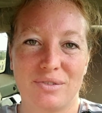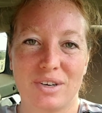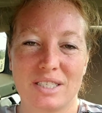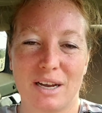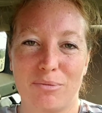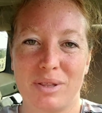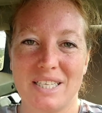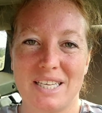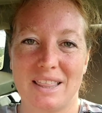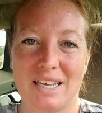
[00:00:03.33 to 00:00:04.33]
First off,
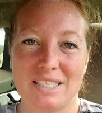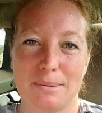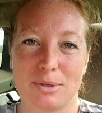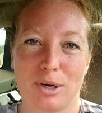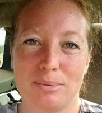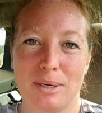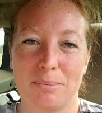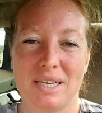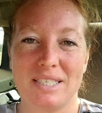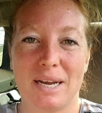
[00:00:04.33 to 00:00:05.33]
please hit that subscription
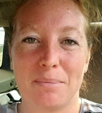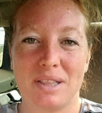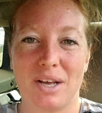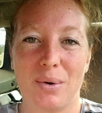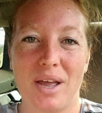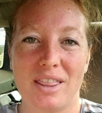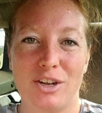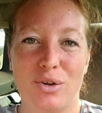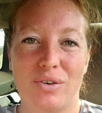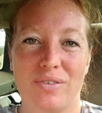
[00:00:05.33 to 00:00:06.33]
button down below and
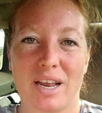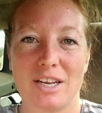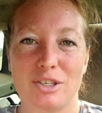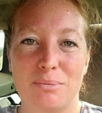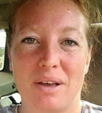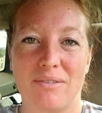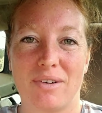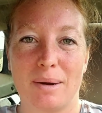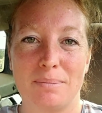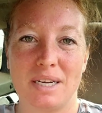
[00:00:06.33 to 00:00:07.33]
the notification bell for
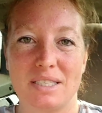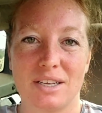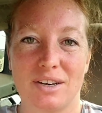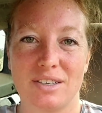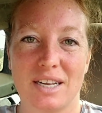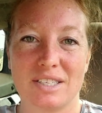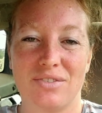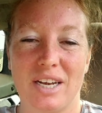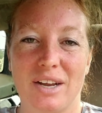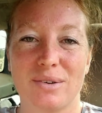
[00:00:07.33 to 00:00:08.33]
updates on our next
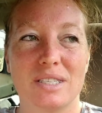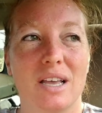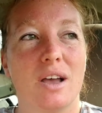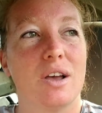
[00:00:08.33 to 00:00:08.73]
videos.